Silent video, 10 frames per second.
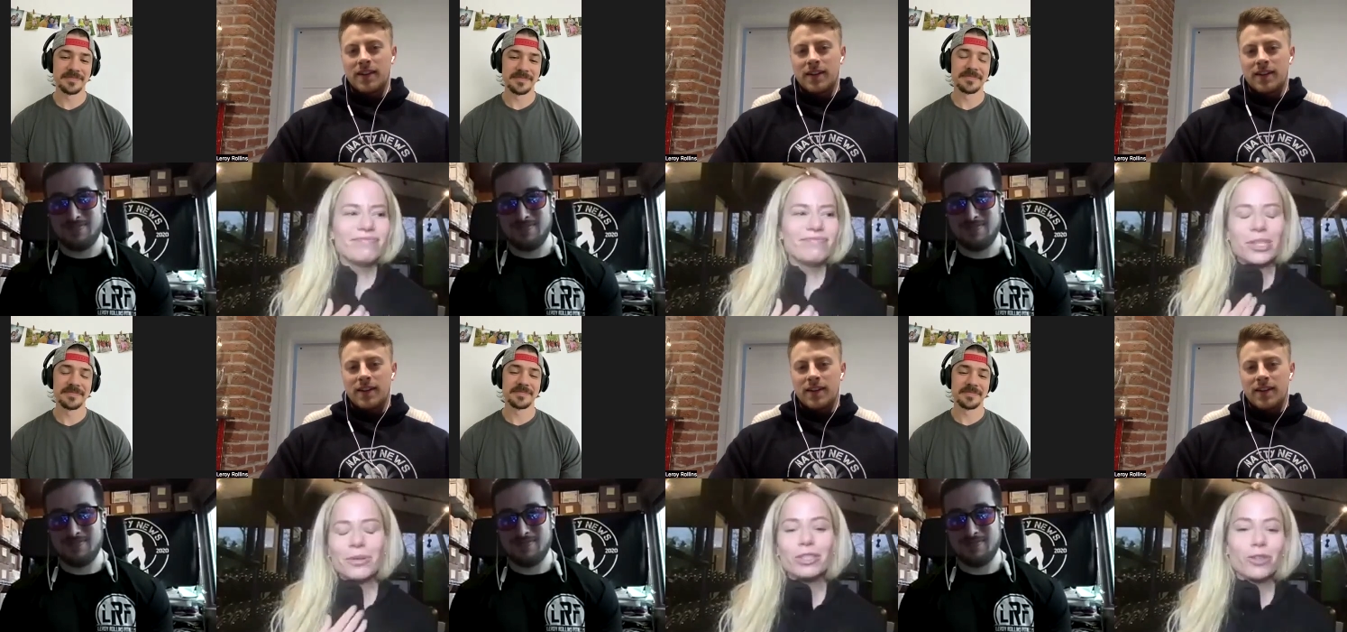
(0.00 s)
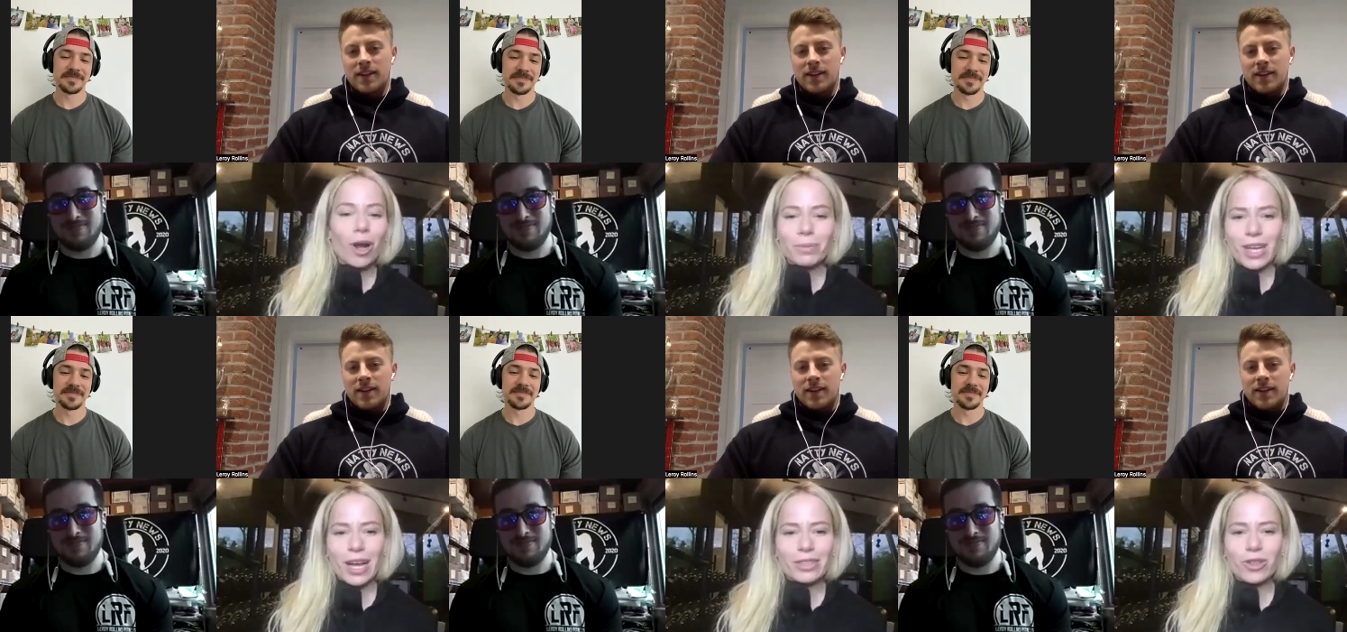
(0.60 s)
Speaker 1: So I dropped
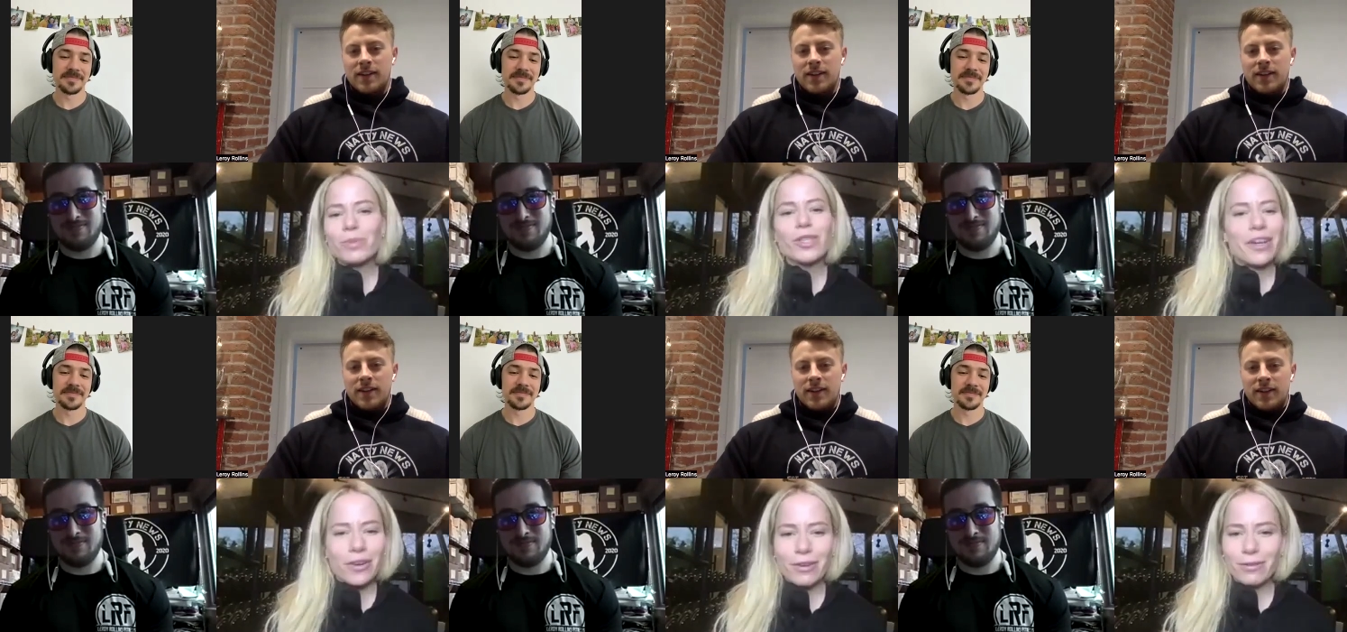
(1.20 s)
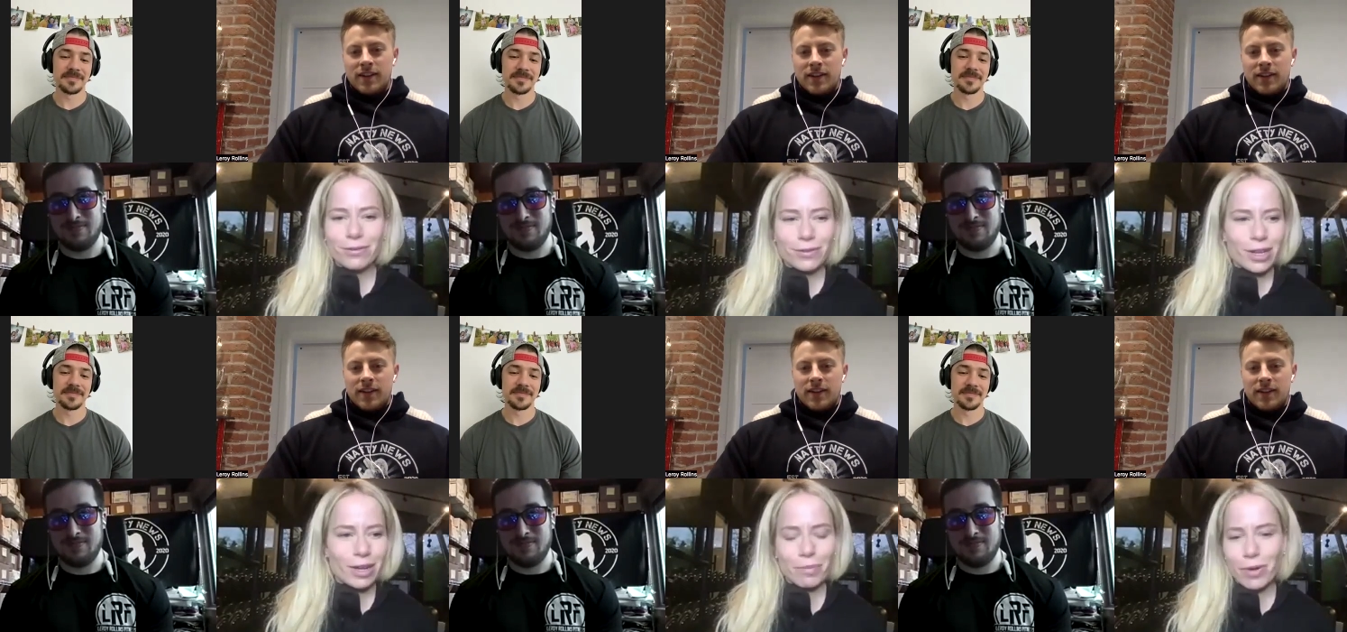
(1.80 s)
out of
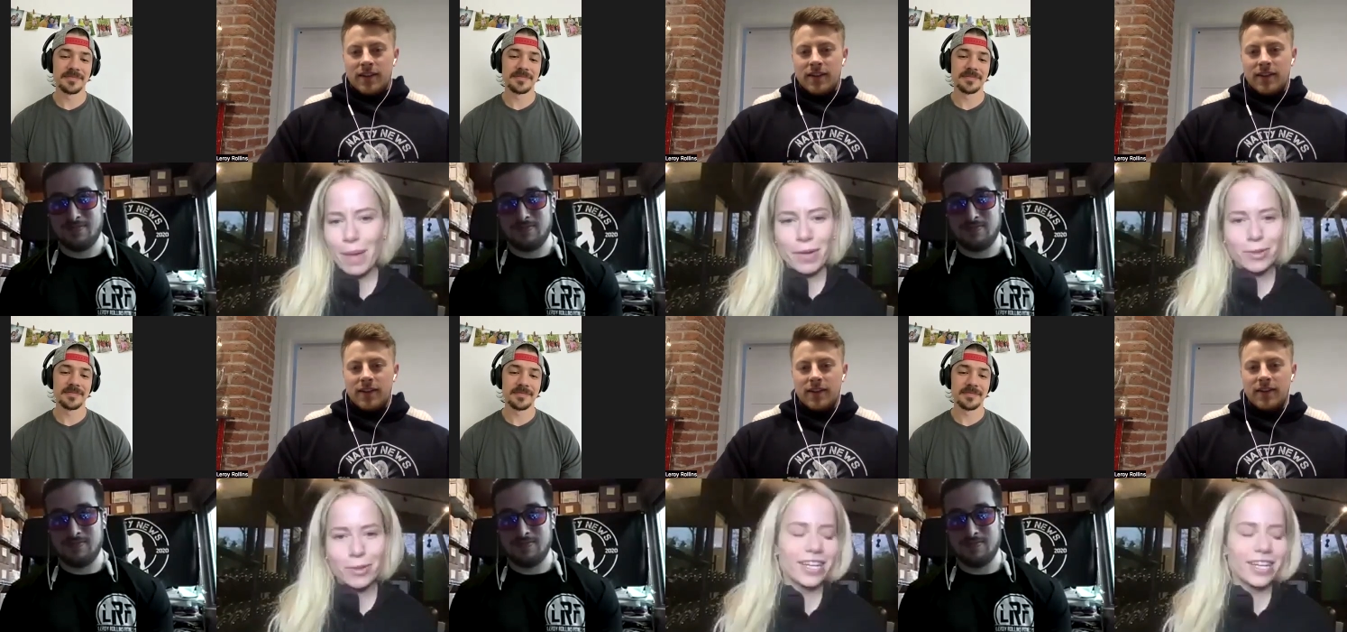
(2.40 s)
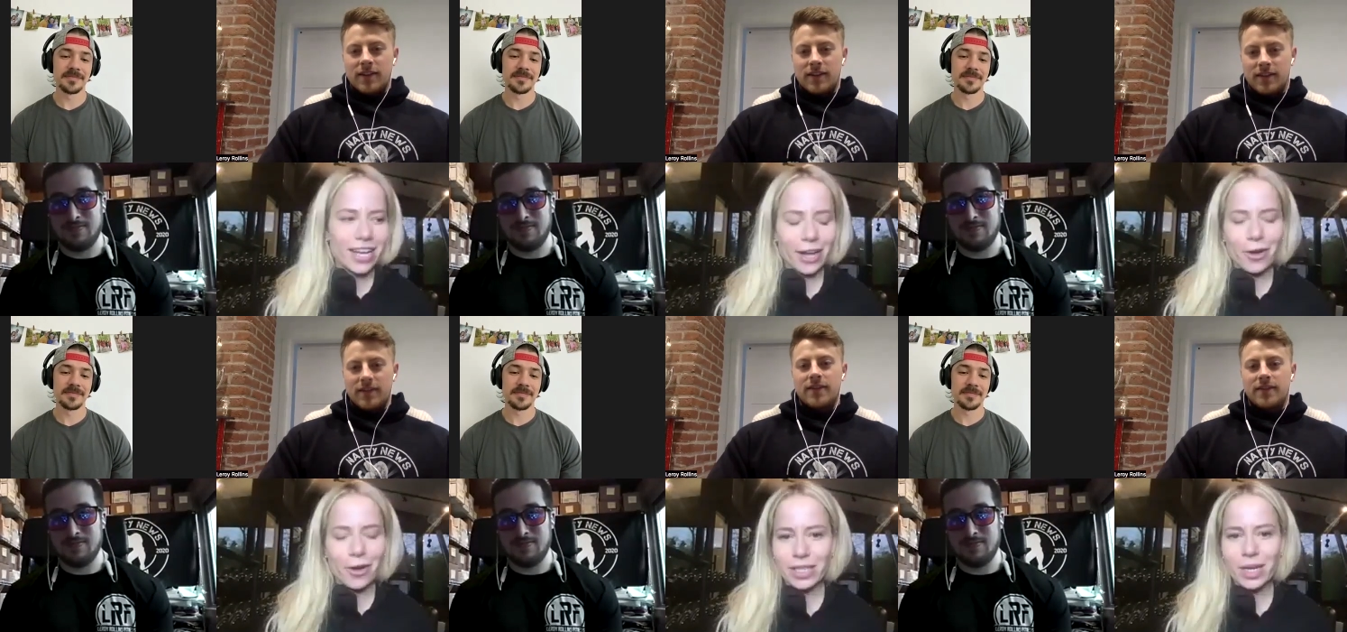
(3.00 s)
prep. I was like, I
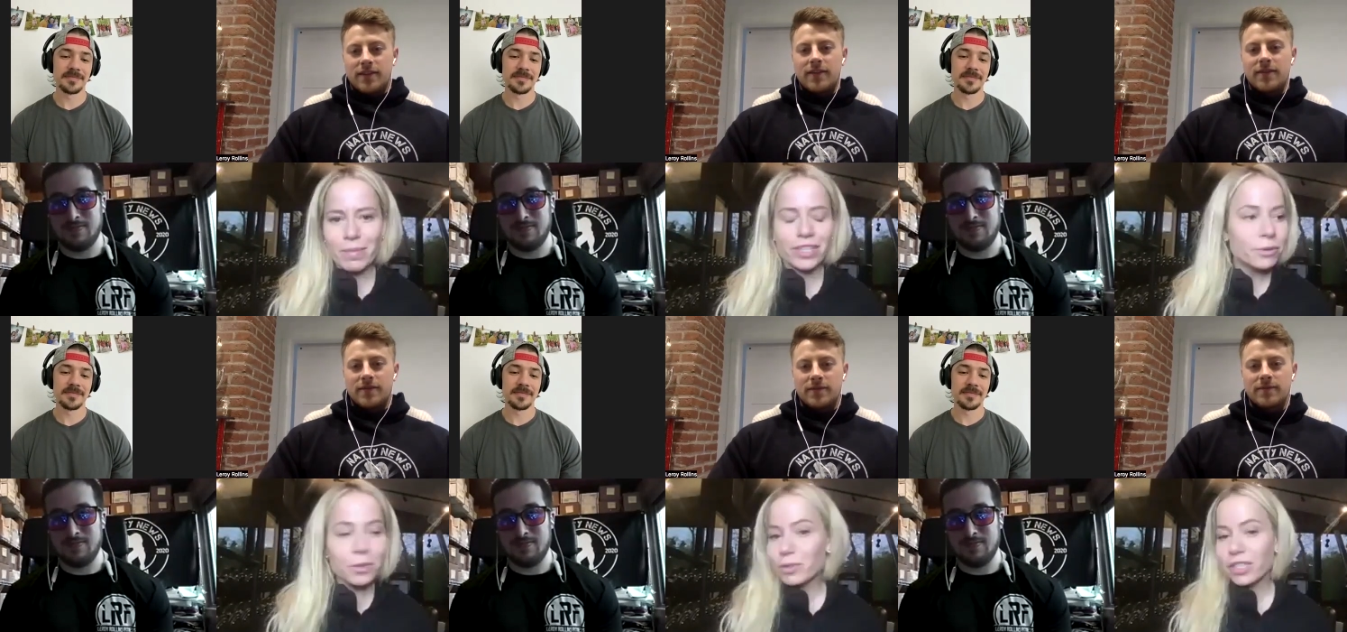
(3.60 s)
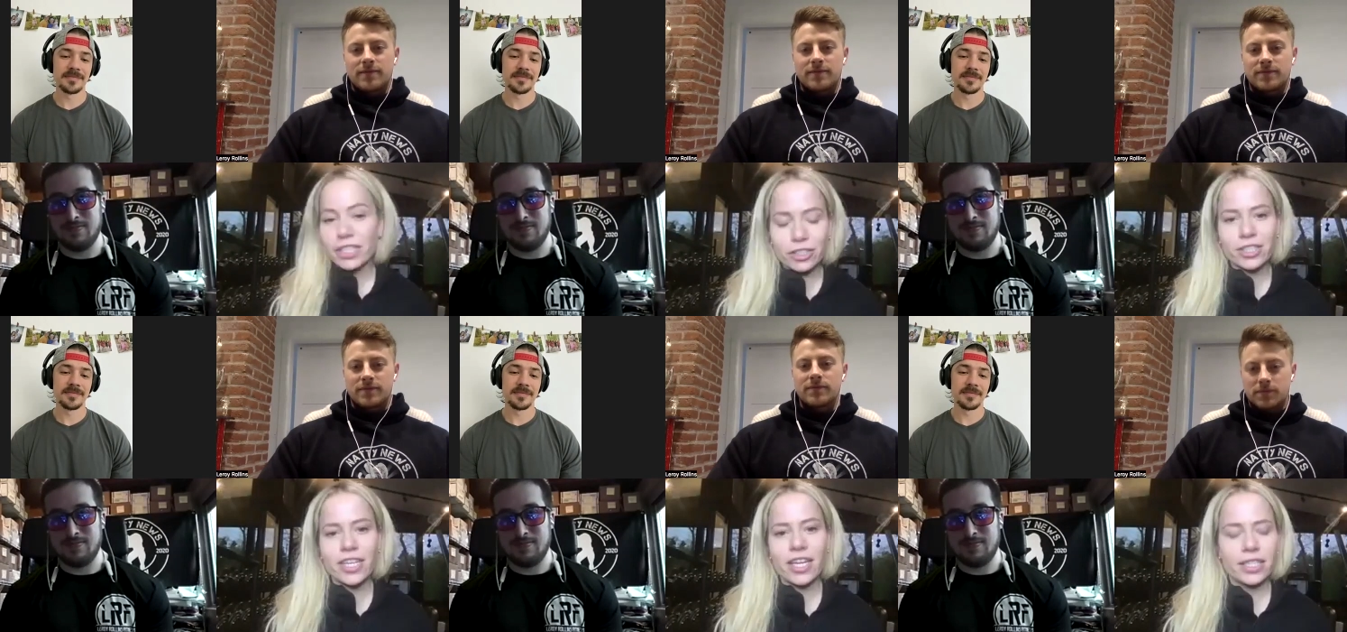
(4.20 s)
called him, and he was really
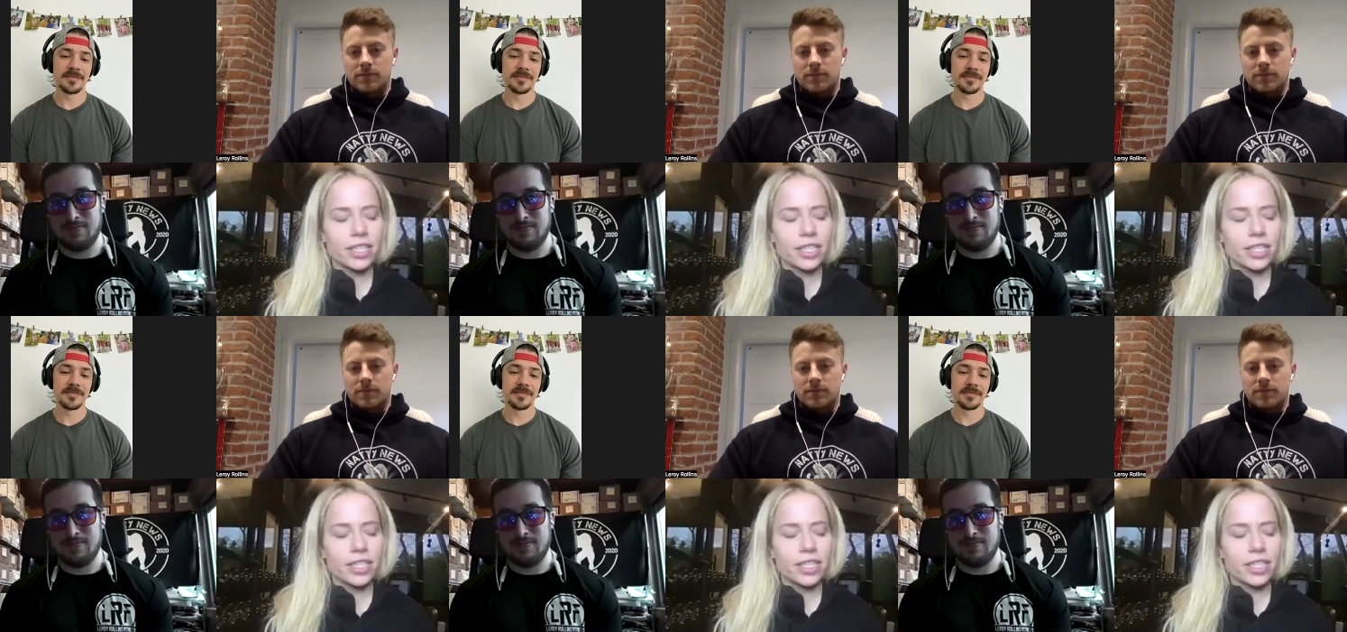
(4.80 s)
understanding.